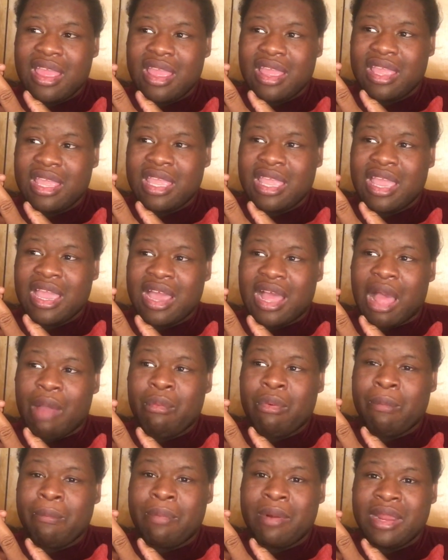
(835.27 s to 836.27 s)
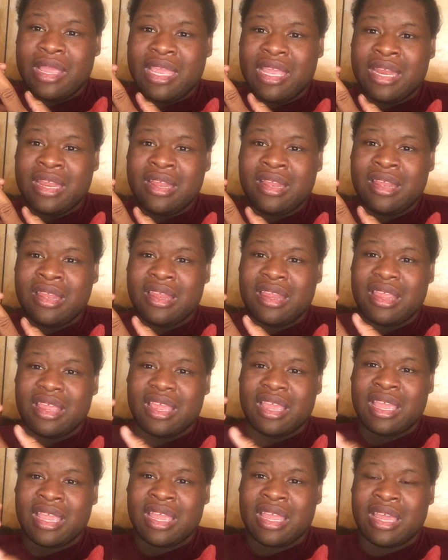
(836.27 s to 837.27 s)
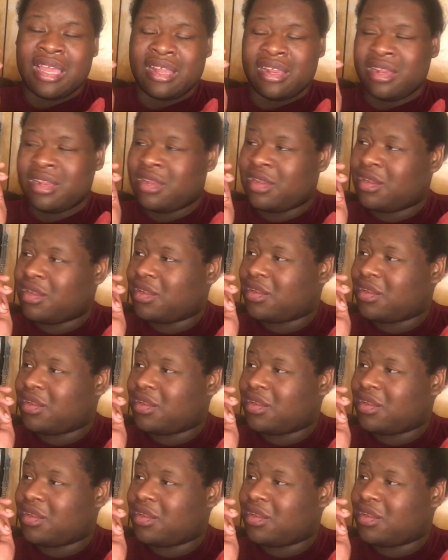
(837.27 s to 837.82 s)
Yeah, I was bleeding, and